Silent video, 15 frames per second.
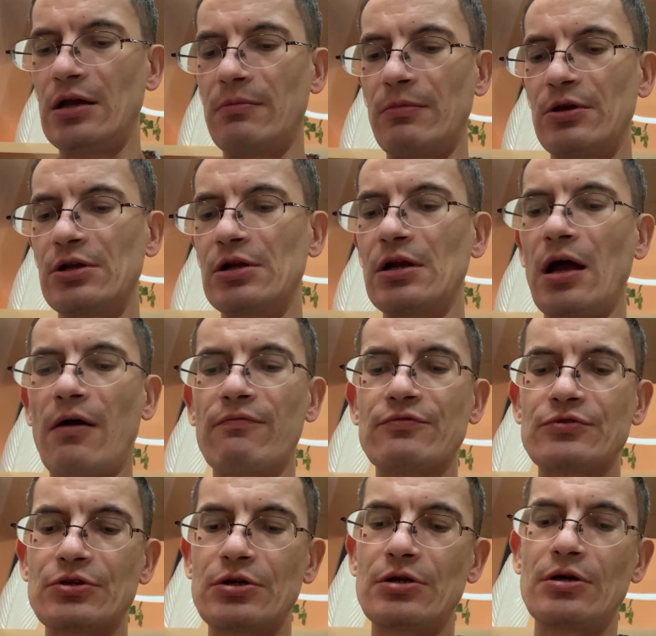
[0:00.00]
and immediately
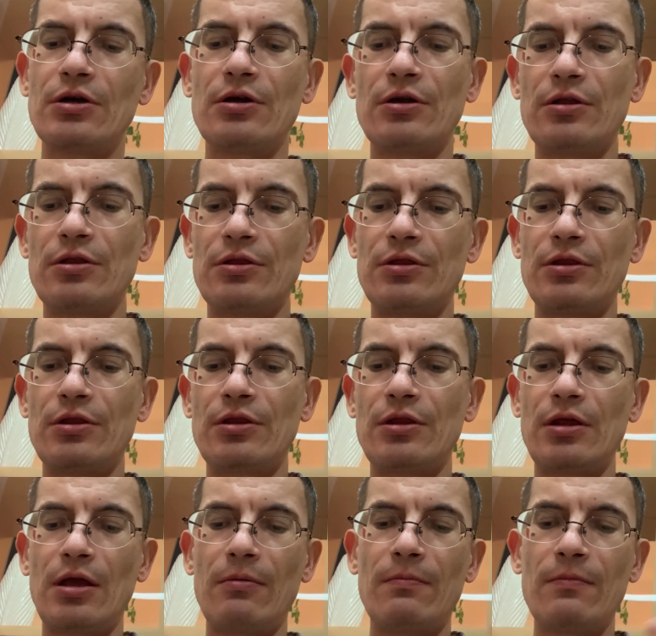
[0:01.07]
after
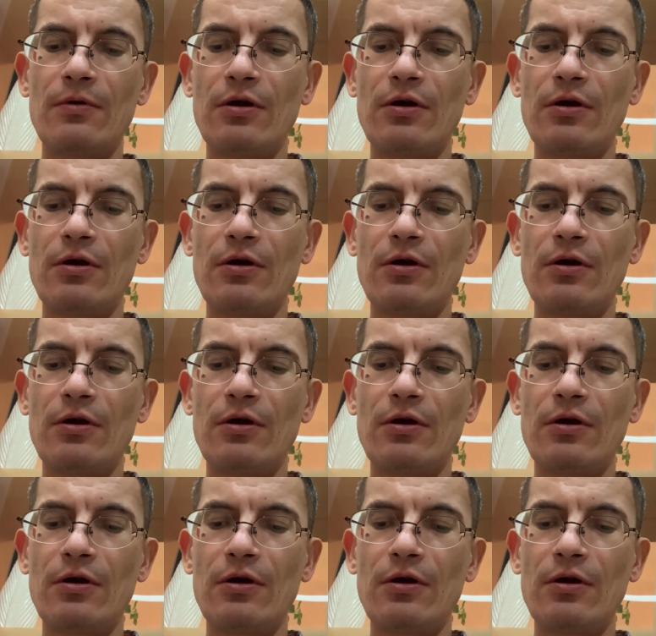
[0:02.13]
the